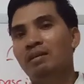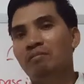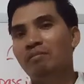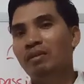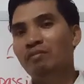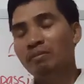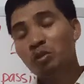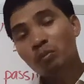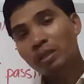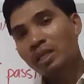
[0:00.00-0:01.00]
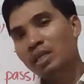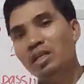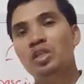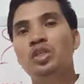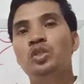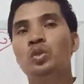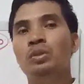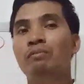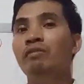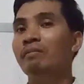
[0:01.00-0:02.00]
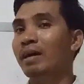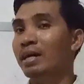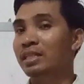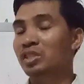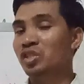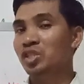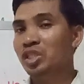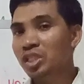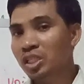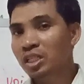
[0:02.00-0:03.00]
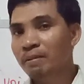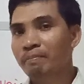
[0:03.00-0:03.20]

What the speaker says: when verb to be used with verb ing,